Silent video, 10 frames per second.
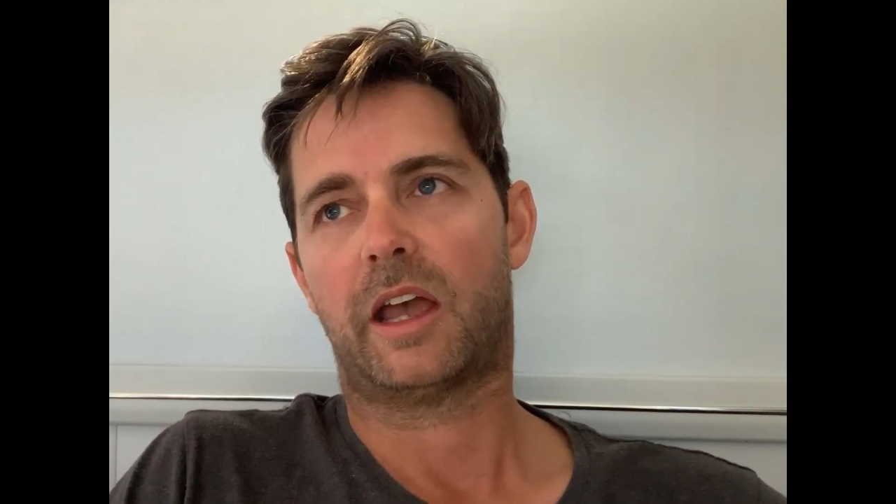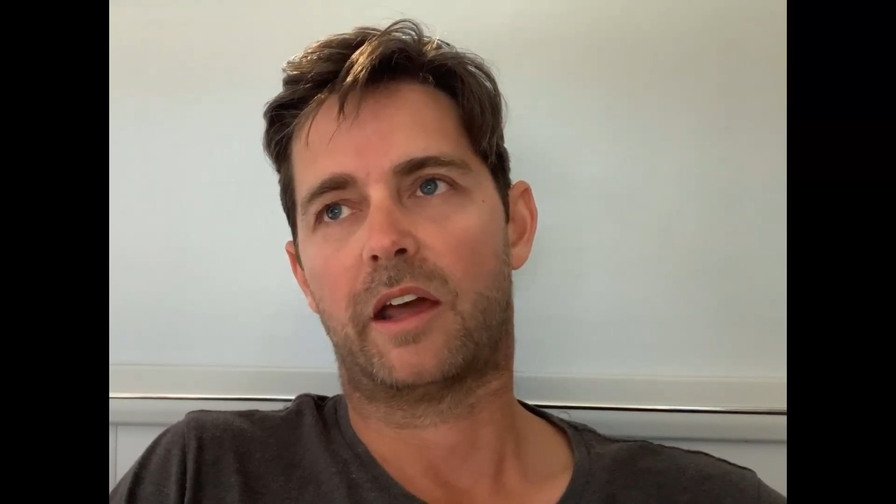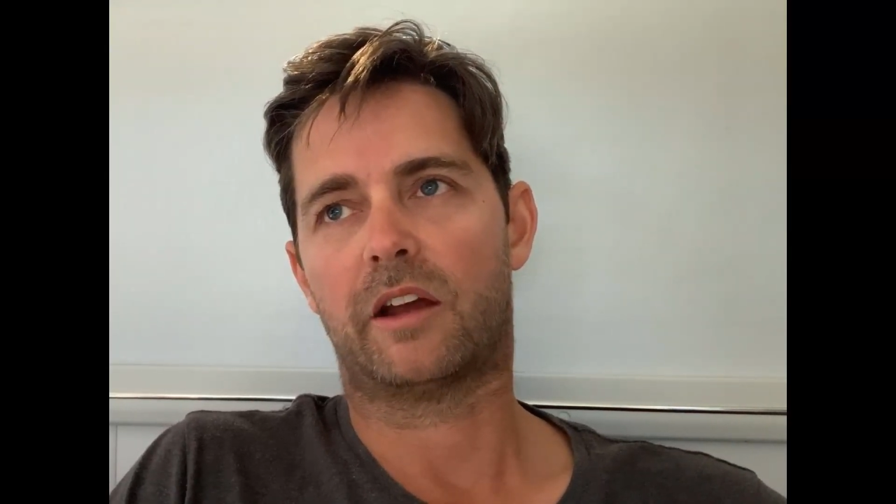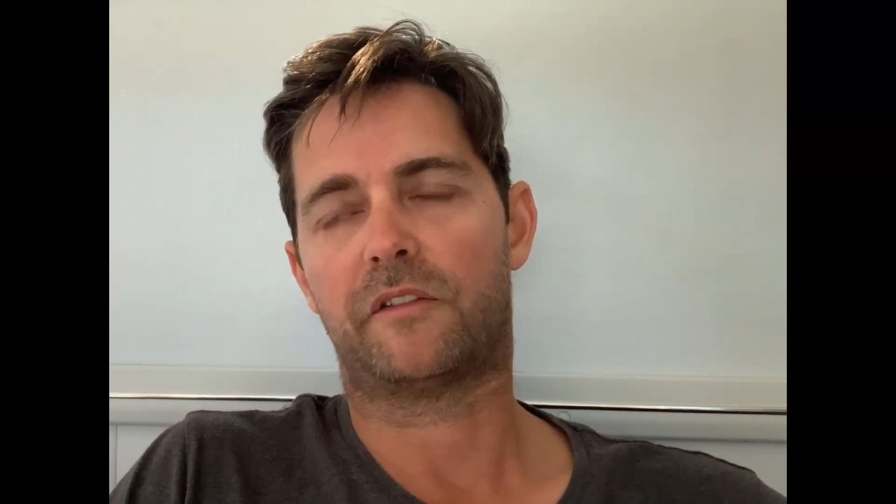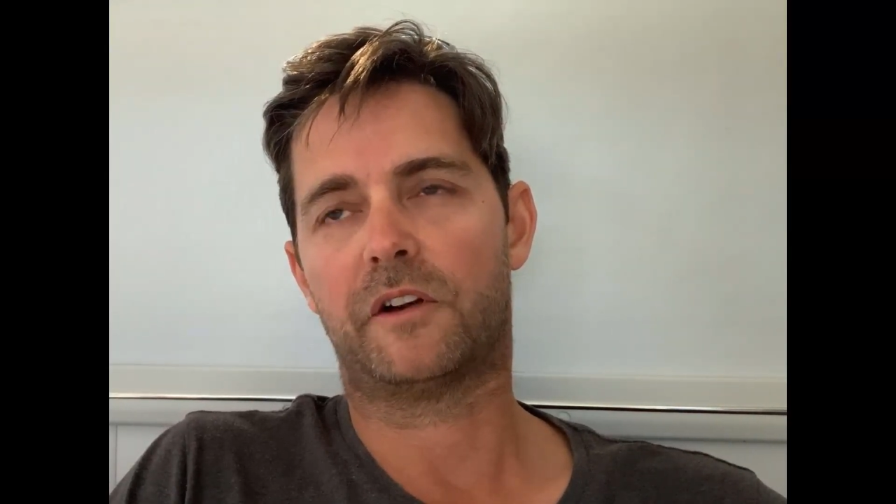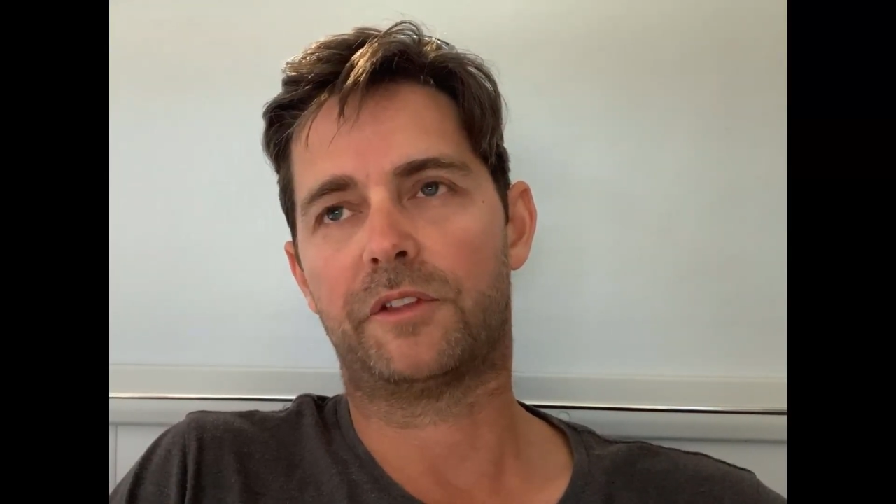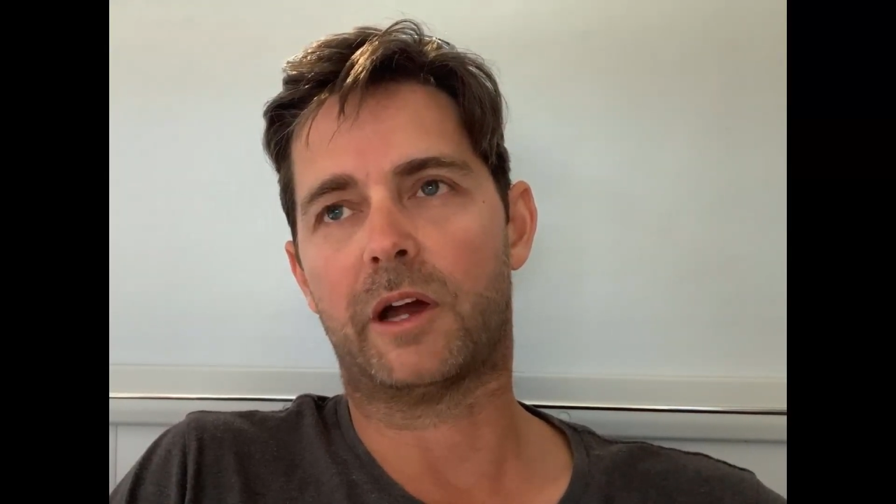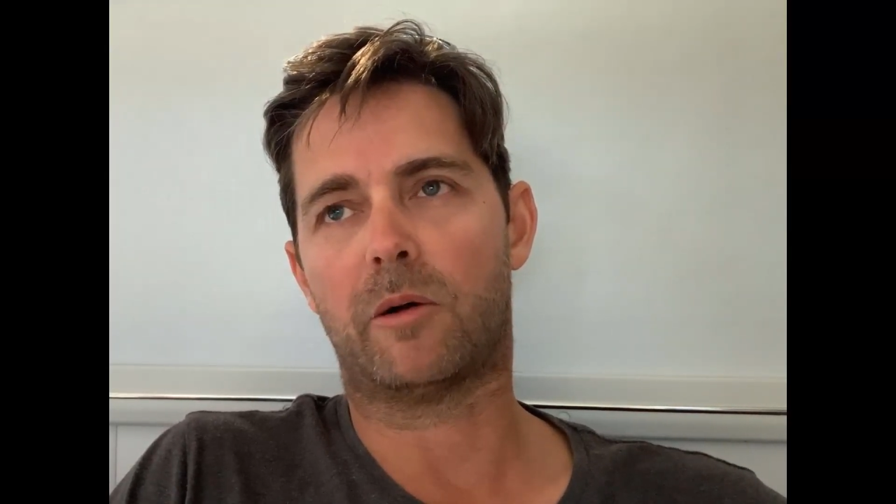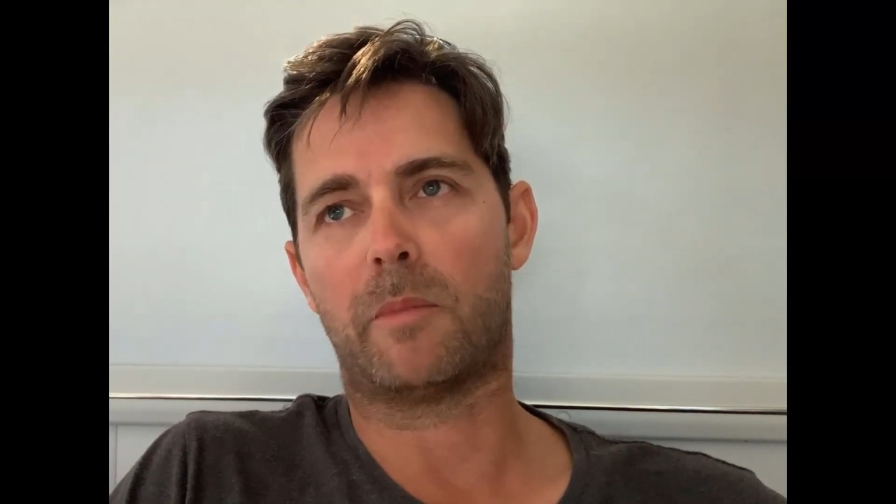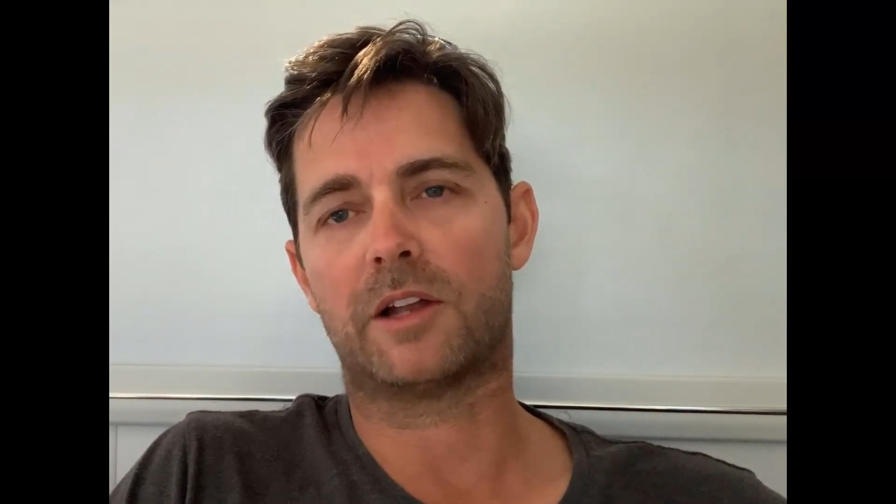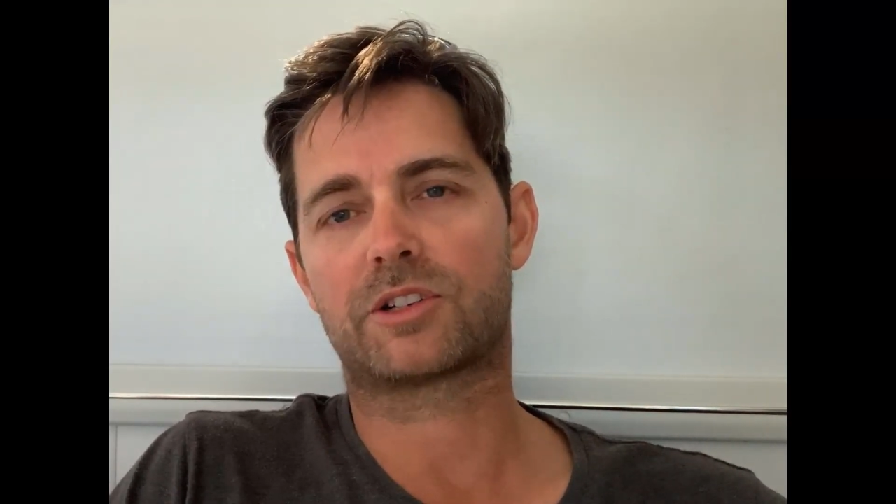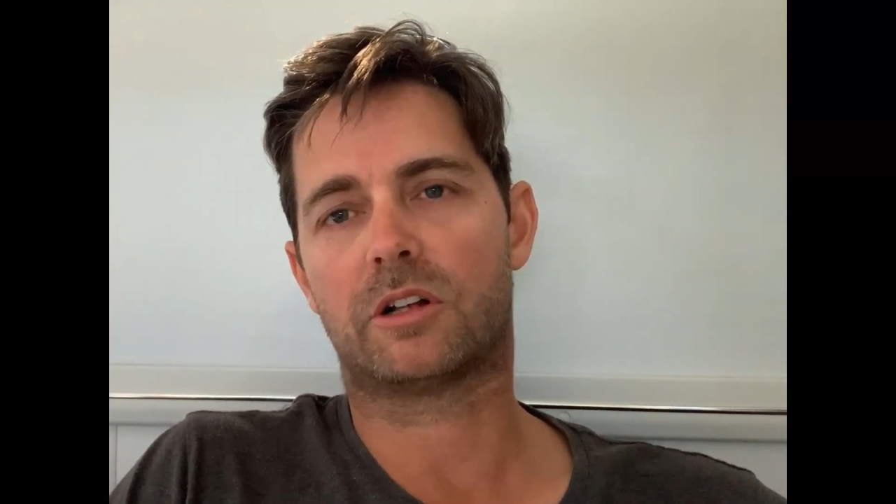and I felt they were much